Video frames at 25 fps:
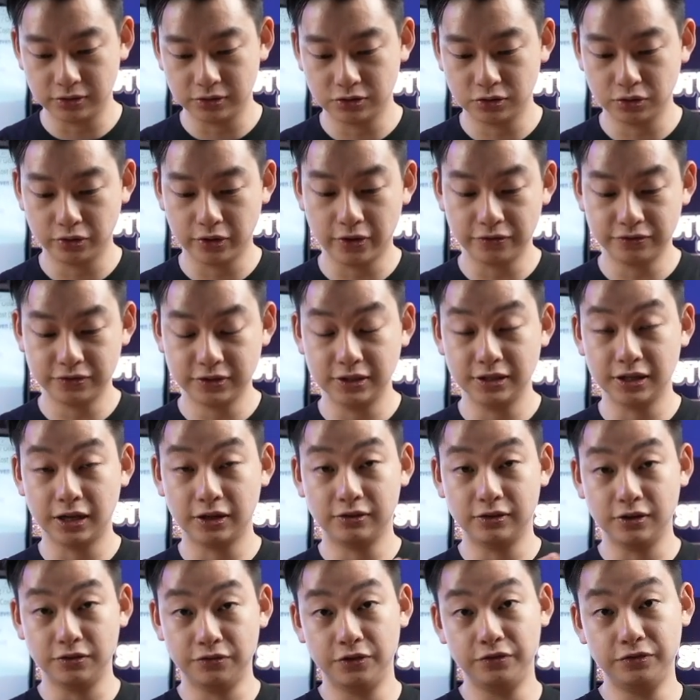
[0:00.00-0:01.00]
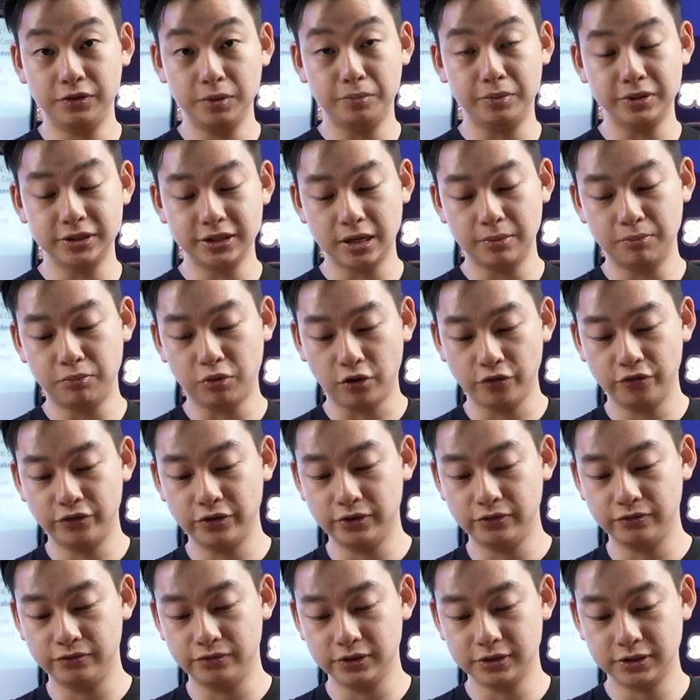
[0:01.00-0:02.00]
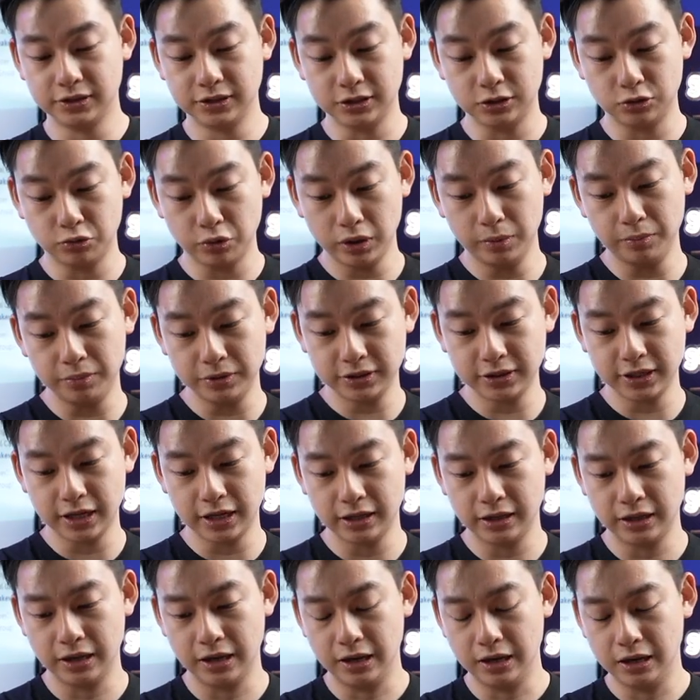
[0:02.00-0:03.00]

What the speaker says: So you have seen like the 50% profit versus 20%.